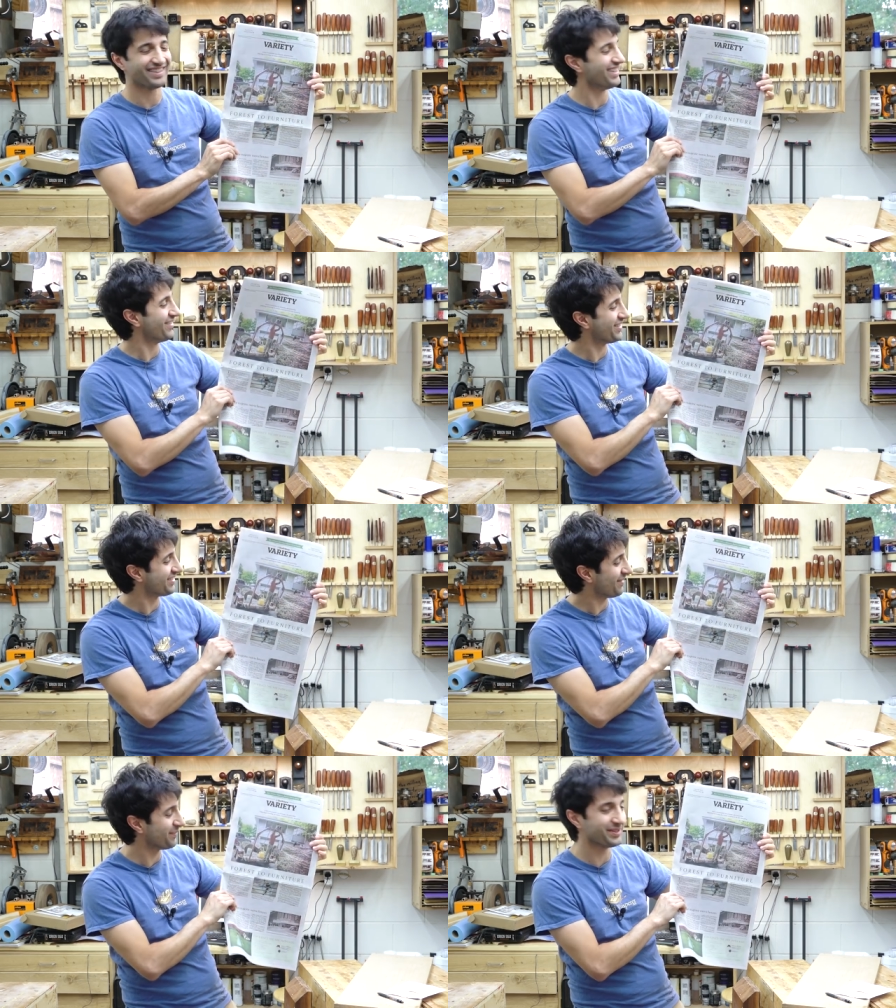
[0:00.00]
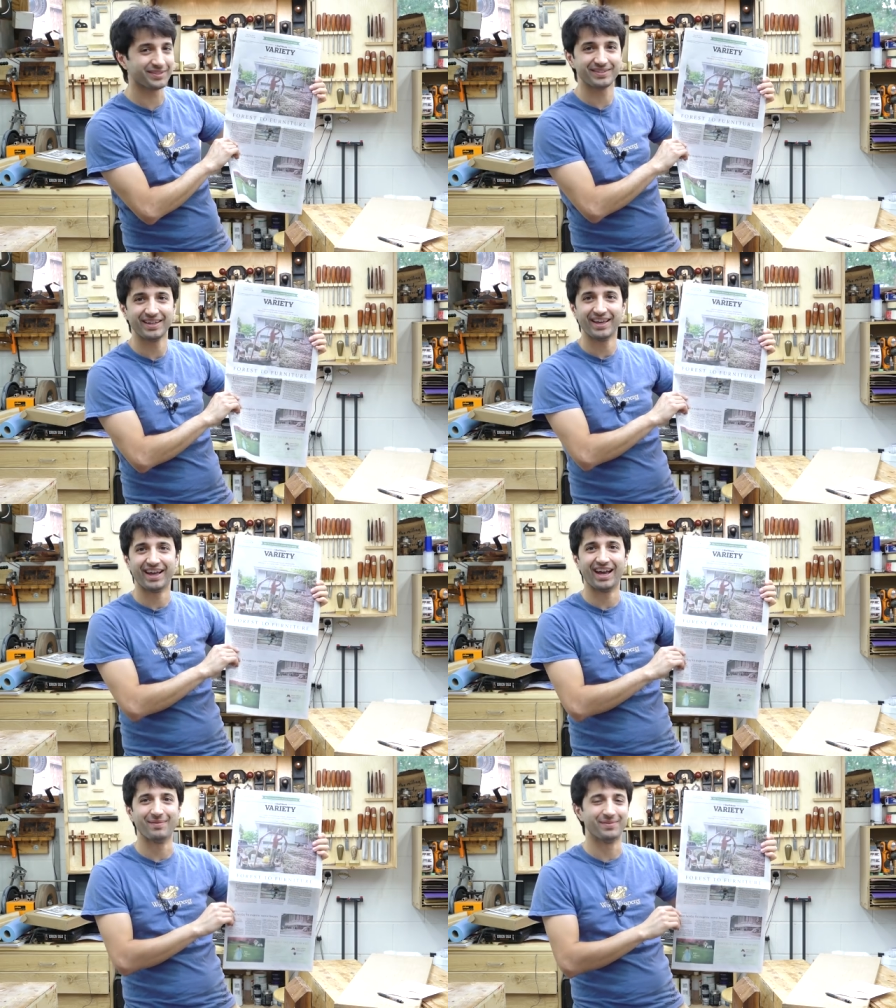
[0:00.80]
not really something that just
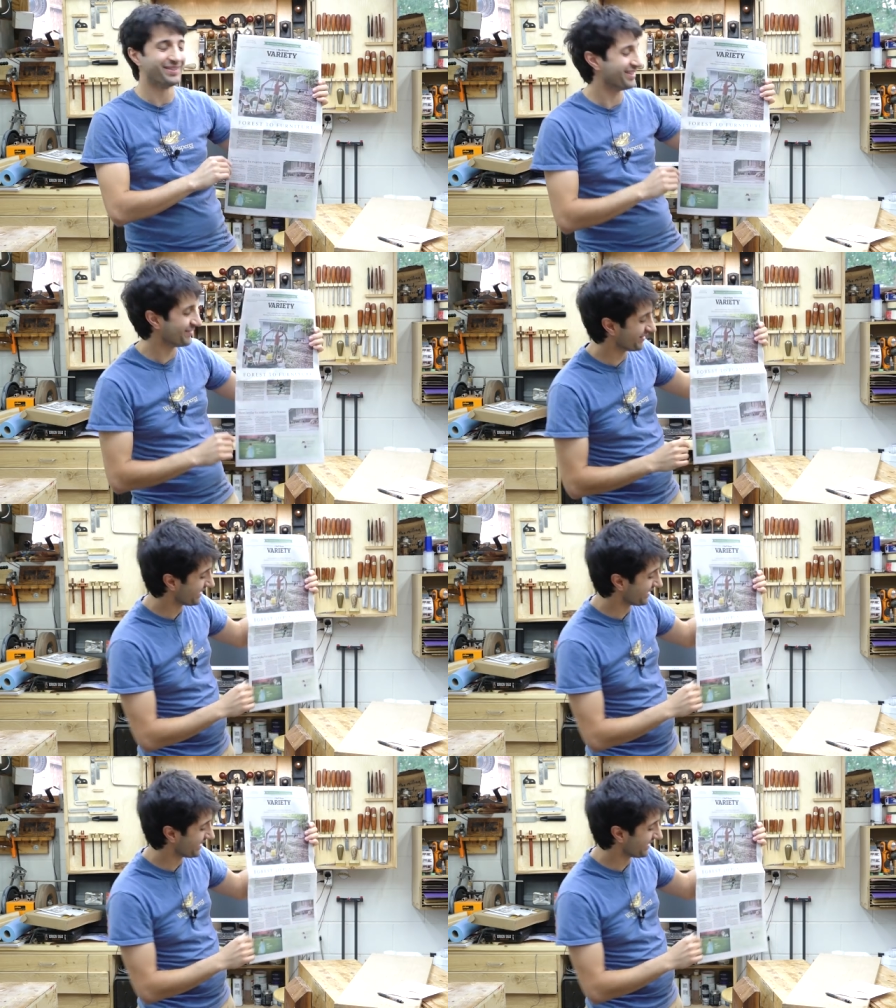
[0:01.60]
happens every